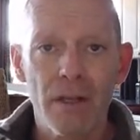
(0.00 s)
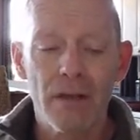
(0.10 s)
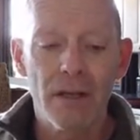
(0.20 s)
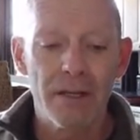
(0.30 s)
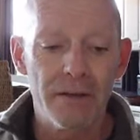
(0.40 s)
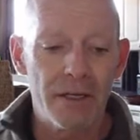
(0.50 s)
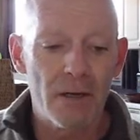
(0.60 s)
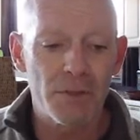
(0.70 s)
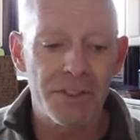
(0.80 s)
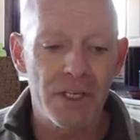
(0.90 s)
And, and I
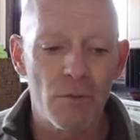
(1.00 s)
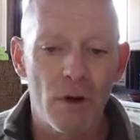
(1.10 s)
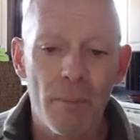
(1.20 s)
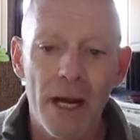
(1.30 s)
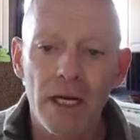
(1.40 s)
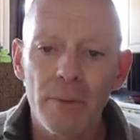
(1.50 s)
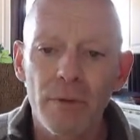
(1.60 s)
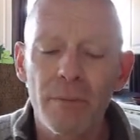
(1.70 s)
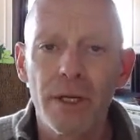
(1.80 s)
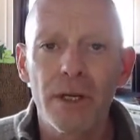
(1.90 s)
would say, well, back up a
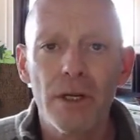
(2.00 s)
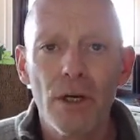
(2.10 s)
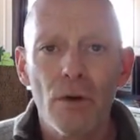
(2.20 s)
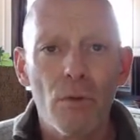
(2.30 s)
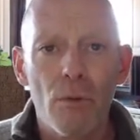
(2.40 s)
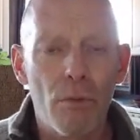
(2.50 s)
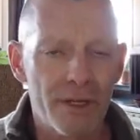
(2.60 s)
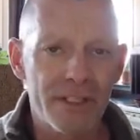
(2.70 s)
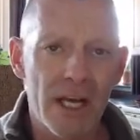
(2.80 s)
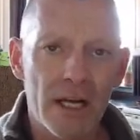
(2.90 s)
minute. What
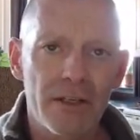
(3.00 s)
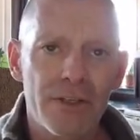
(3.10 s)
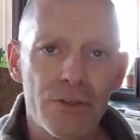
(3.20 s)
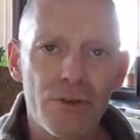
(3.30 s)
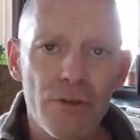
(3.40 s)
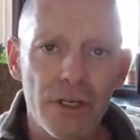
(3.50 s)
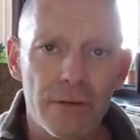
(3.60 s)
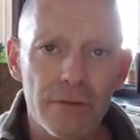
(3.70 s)
exactly is a tree?